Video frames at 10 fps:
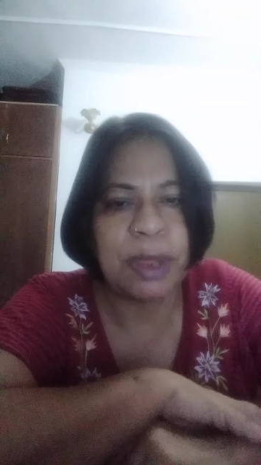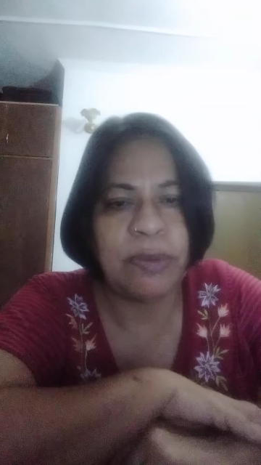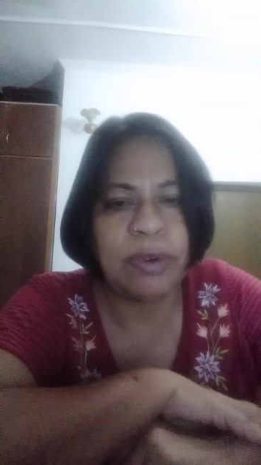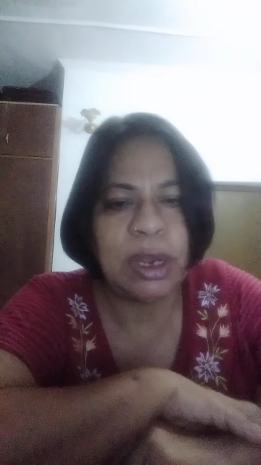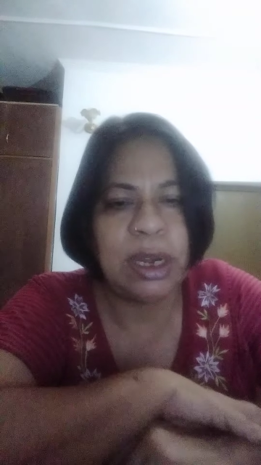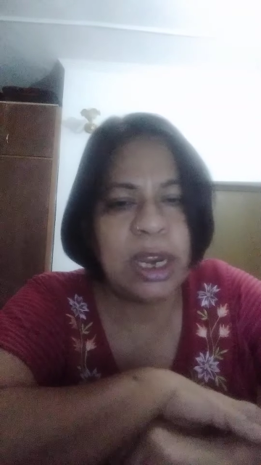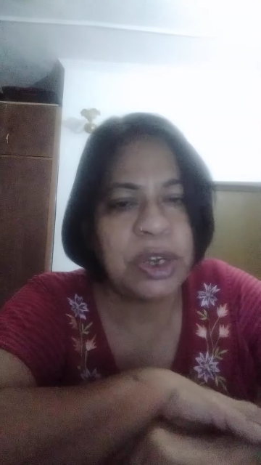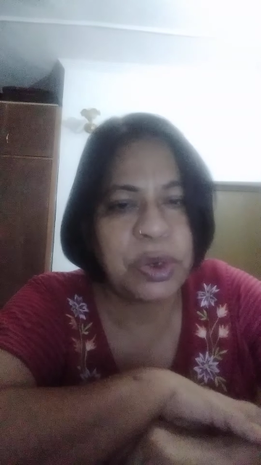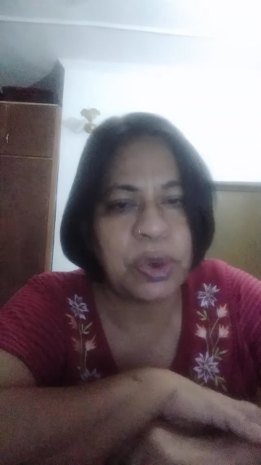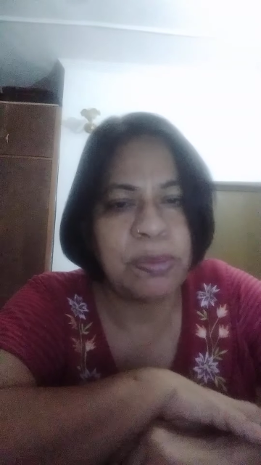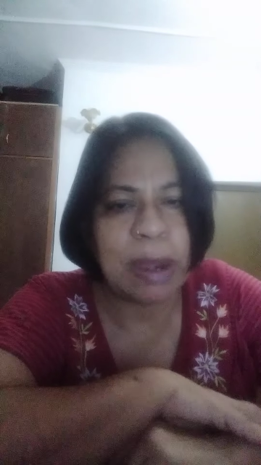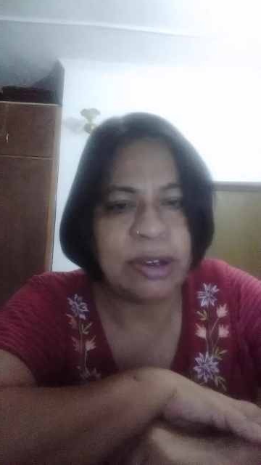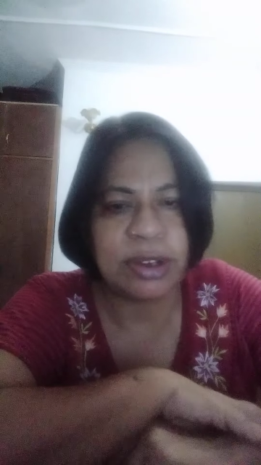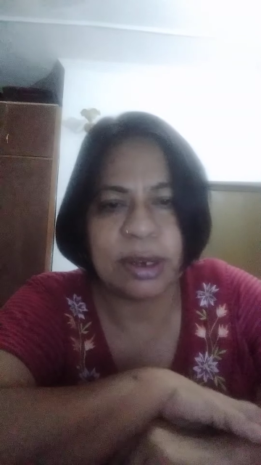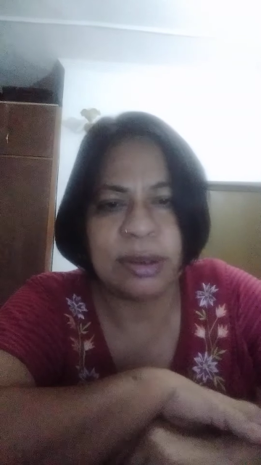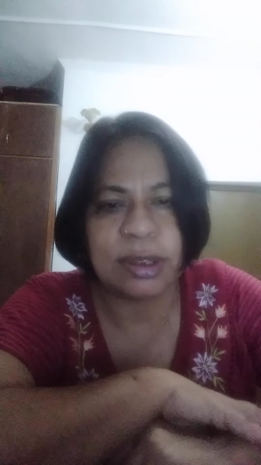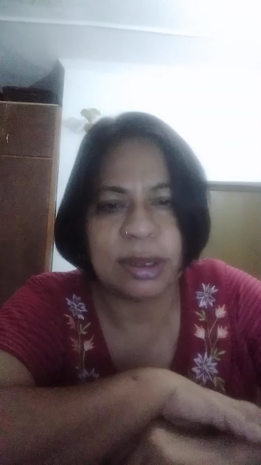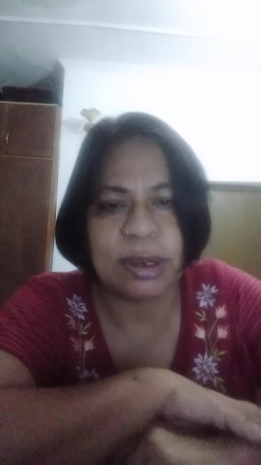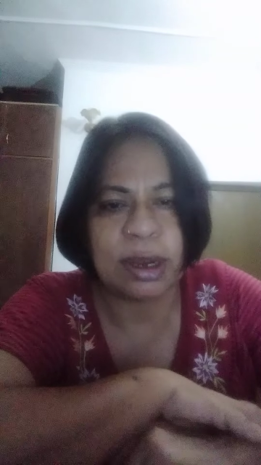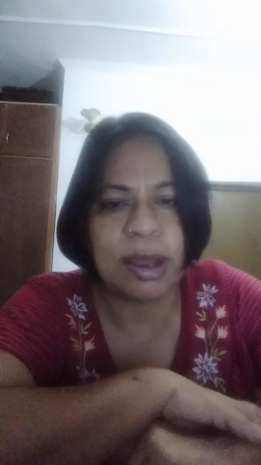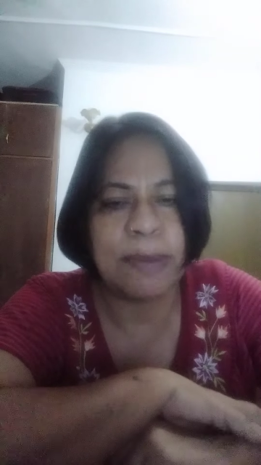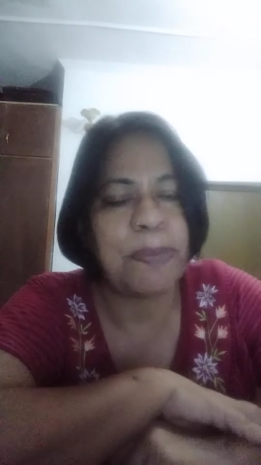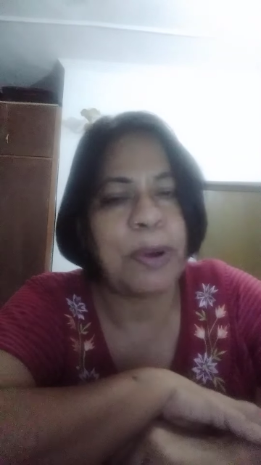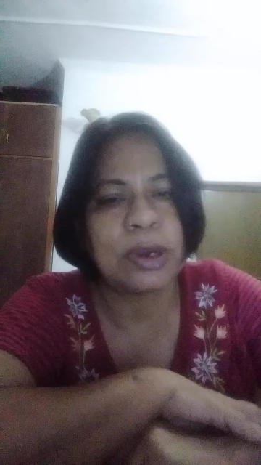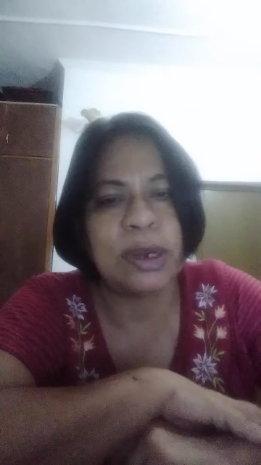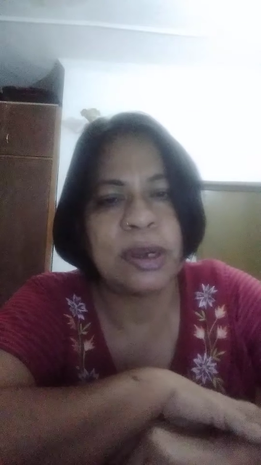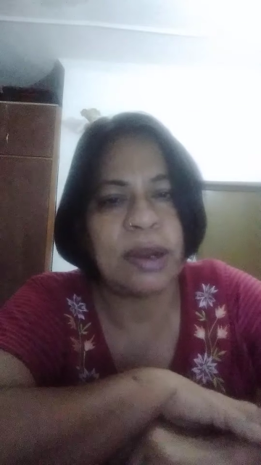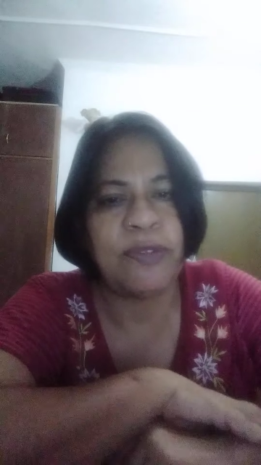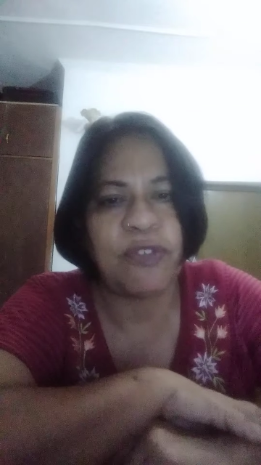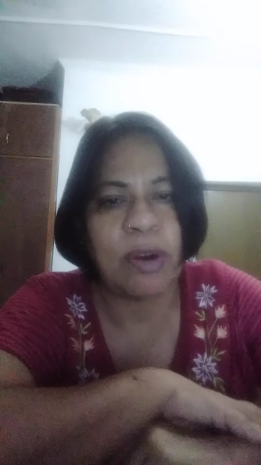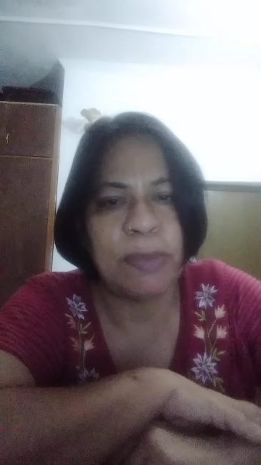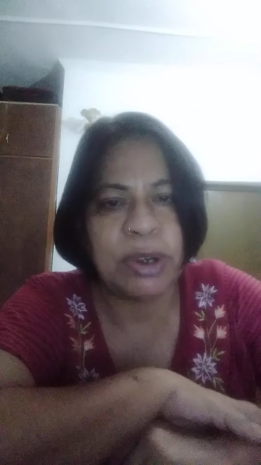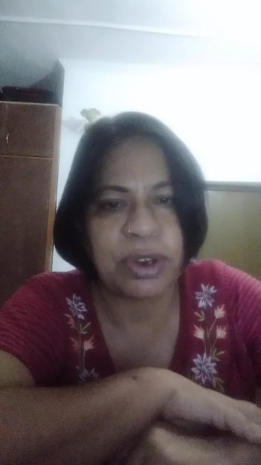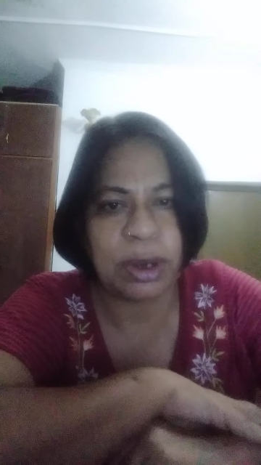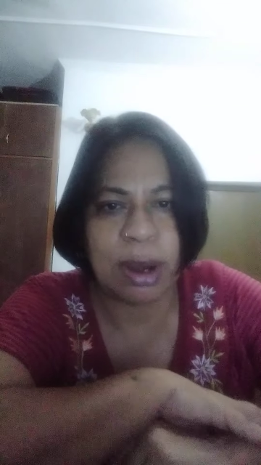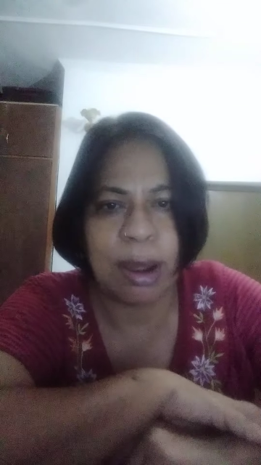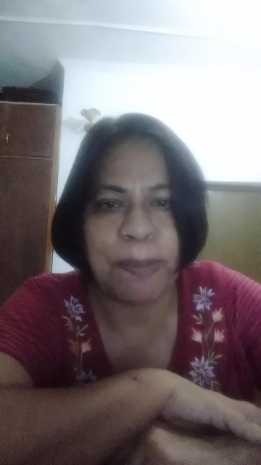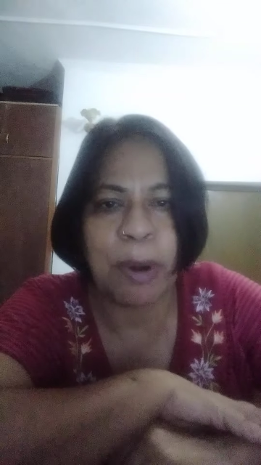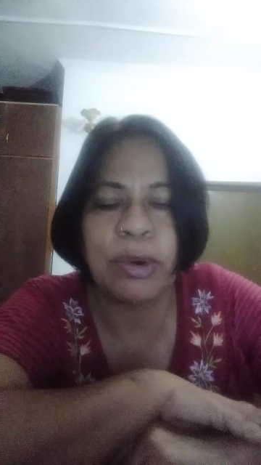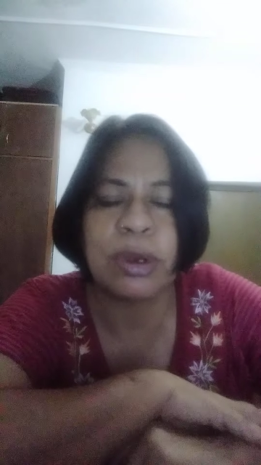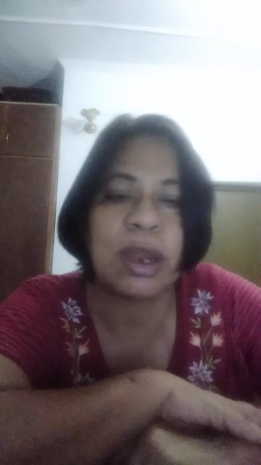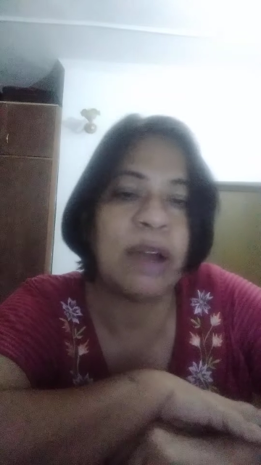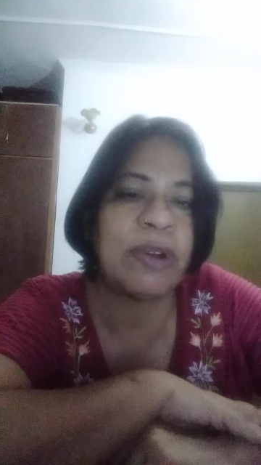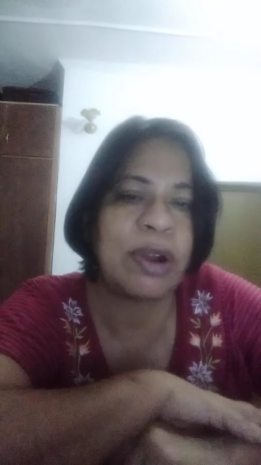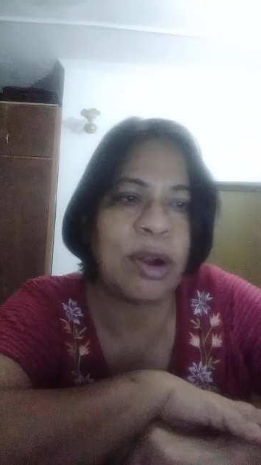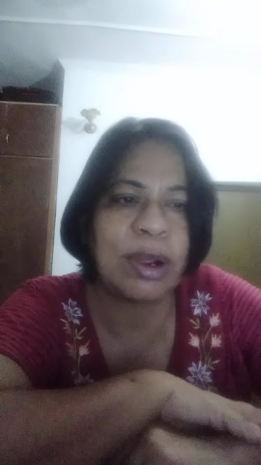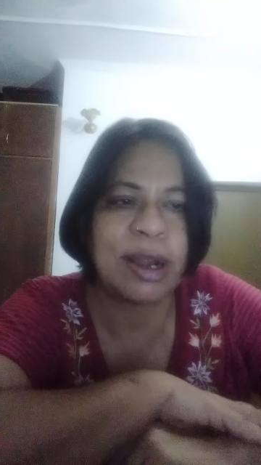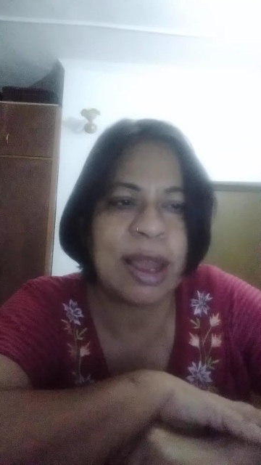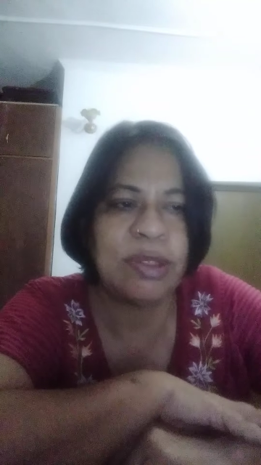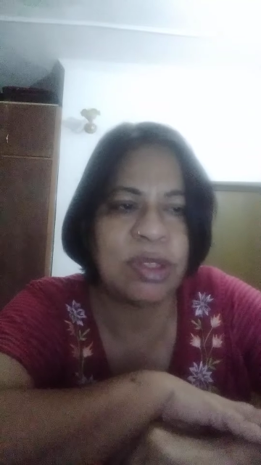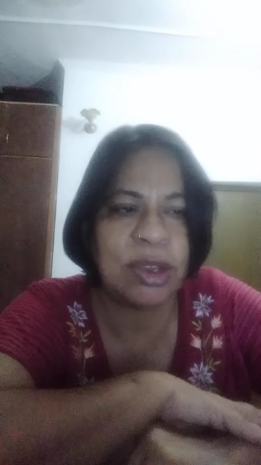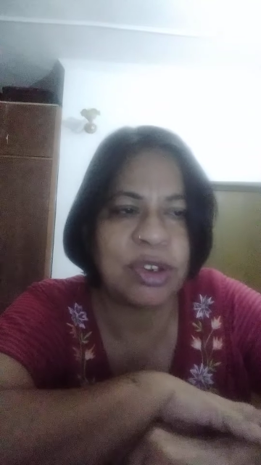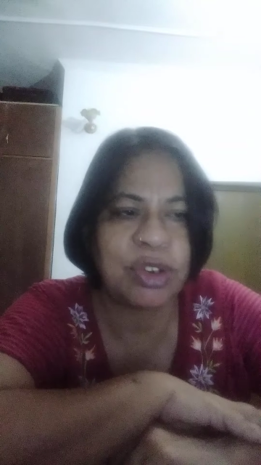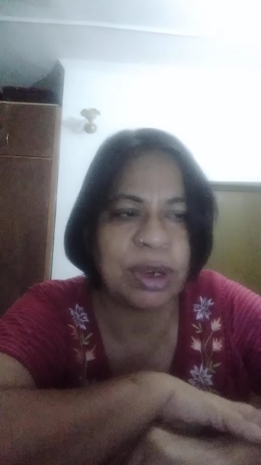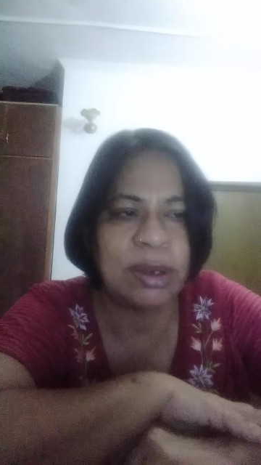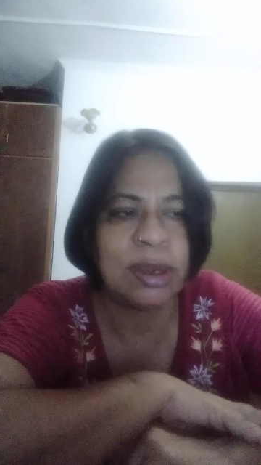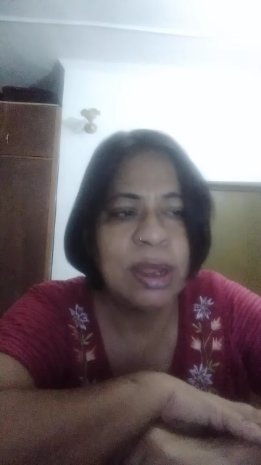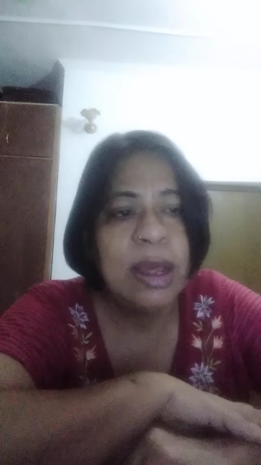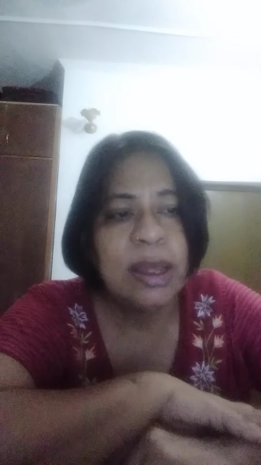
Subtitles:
we need to mention certain important information about our organization.